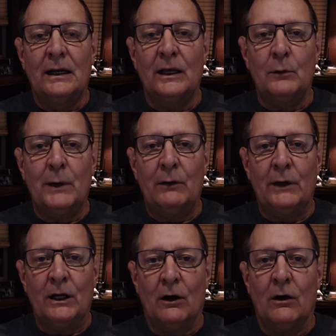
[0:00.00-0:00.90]
Now you may
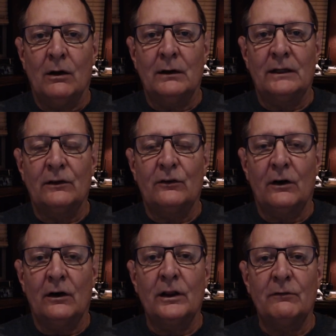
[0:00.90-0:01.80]
recall at the
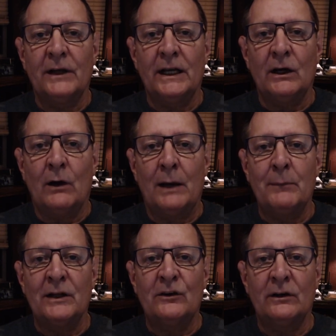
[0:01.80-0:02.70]
start of the video I
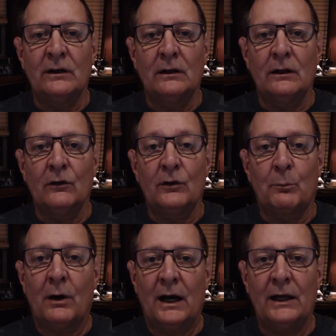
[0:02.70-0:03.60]
mentioned a little
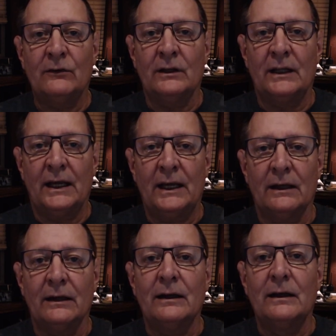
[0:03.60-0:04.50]
surprise at the
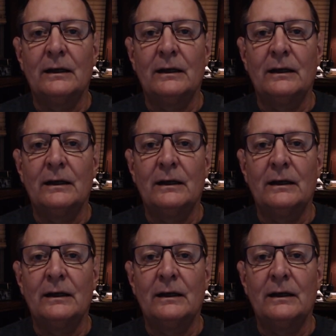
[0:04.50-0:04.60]
end.